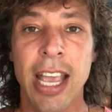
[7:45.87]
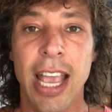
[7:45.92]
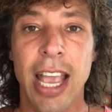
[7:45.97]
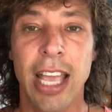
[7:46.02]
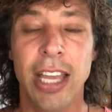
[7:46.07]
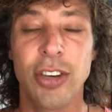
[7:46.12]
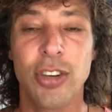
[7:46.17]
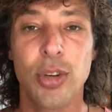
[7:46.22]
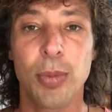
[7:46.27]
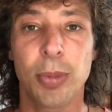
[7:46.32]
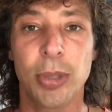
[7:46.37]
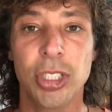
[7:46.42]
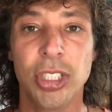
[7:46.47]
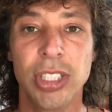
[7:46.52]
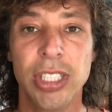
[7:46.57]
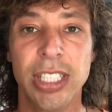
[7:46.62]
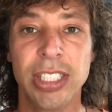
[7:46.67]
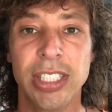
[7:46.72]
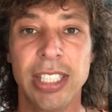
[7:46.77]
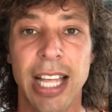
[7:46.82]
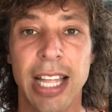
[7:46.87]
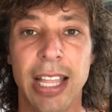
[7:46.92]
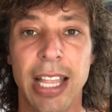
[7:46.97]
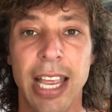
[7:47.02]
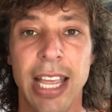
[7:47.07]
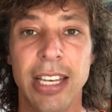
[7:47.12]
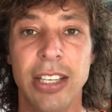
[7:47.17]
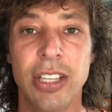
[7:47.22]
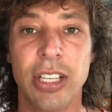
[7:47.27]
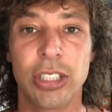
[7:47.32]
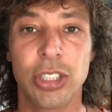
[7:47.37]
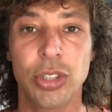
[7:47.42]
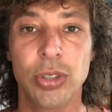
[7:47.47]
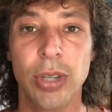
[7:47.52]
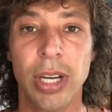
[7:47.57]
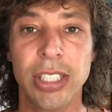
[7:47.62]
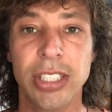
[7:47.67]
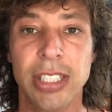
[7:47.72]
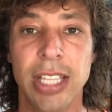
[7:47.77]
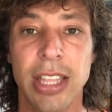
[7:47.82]
and to persist that and to
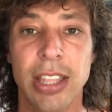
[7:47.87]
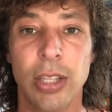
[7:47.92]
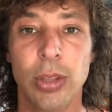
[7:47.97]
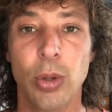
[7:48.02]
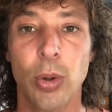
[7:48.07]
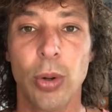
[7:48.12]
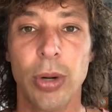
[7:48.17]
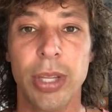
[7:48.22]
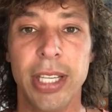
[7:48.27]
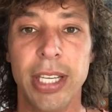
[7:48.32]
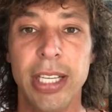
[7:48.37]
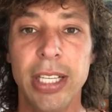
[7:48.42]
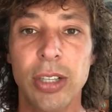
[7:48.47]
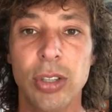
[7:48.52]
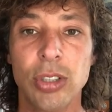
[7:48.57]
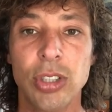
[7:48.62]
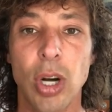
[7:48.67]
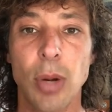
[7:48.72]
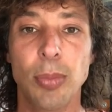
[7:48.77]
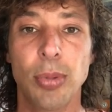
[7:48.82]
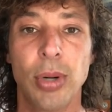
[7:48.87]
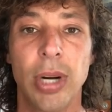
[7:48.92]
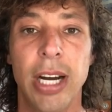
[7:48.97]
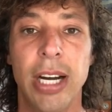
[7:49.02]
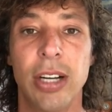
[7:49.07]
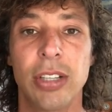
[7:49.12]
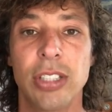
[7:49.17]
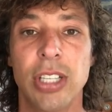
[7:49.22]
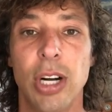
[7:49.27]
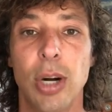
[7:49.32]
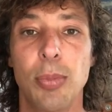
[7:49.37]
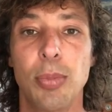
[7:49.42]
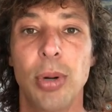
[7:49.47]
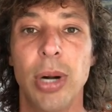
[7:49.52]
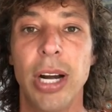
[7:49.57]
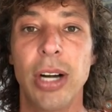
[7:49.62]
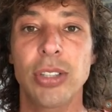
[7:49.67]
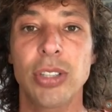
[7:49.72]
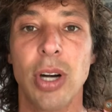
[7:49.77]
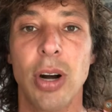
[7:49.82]
trust that the Lord hears our prayers and our
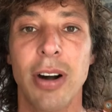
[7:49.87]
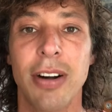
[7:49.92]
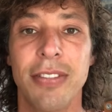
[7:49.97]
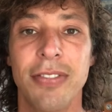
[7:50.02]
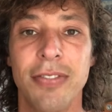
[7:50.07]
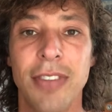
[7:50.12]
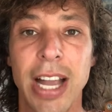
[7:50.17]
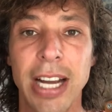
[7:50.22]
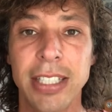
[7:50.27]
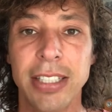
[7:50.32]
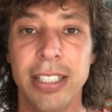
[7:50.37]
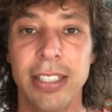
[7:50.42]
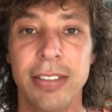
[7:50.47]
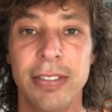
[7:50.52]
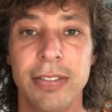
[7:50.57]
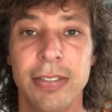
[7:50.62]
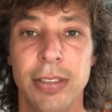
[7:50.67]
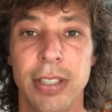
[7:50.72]
prayers are effective